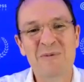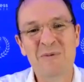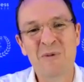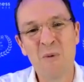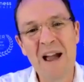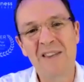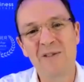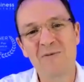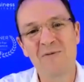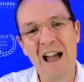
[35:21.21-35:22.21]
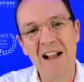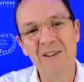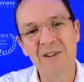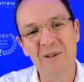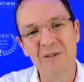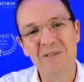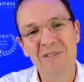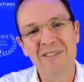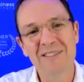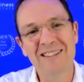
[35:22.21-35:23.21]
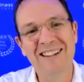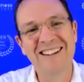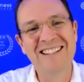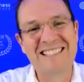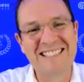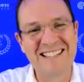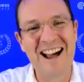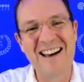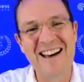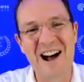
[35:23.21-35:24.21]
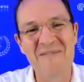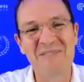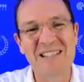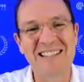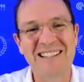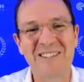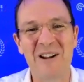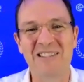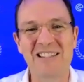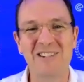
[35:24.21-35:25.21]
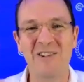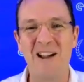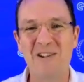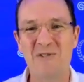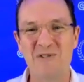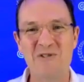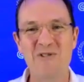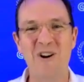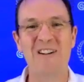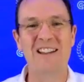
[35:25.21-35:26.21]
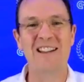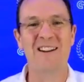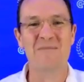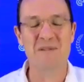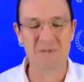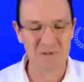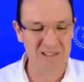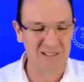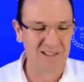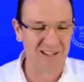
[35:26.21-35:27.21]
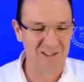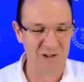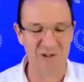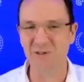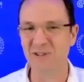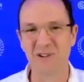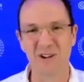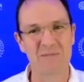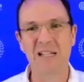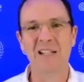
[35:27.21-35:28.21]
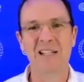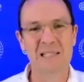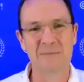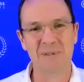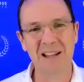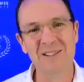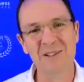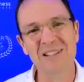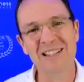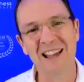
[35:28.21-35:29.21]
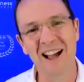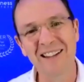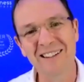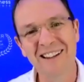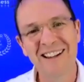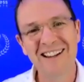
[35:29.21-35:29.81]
The way you value startups, like Liz and I could not get it. I remember we used to say to John all the time, explain it to us again.